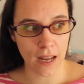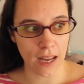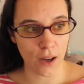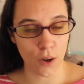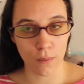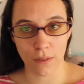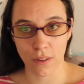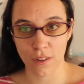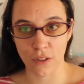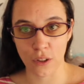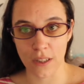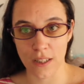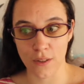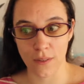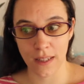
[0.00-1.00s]
I hope you
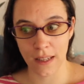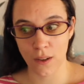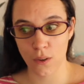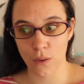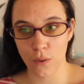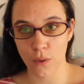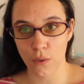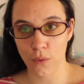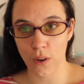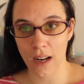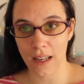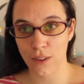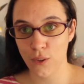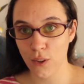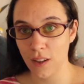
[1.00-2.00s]
enjoyed this video. Don't
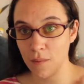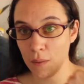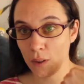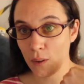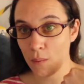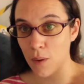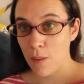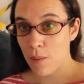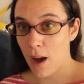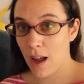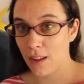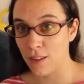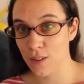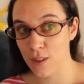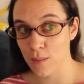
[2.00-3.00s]
forget to give me a thumb up
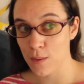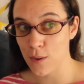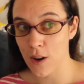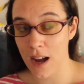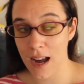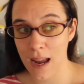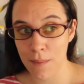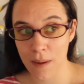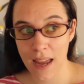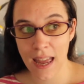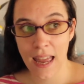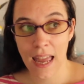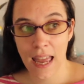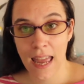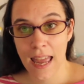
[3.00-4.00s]
and to subscribe.
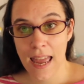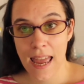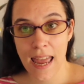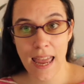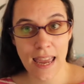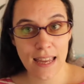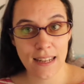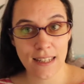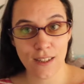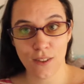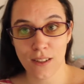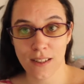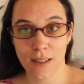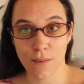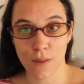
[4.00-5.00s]
And see
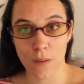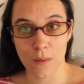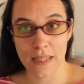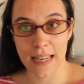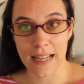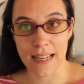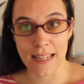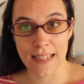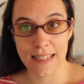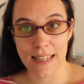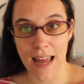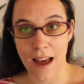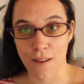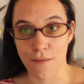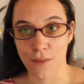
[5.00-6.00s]
you next time for something
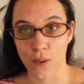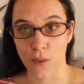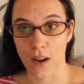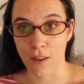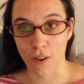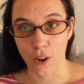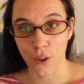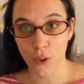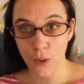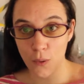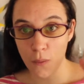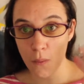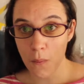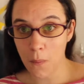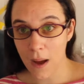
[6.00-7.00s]
else. Have fun whatever you
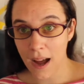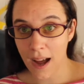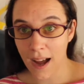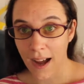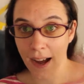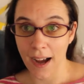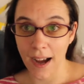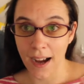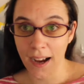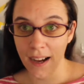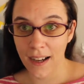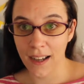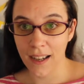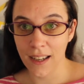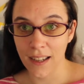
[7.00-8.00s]
do.
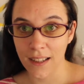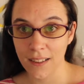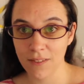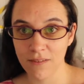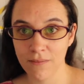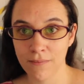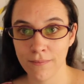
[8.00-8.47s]
Bye!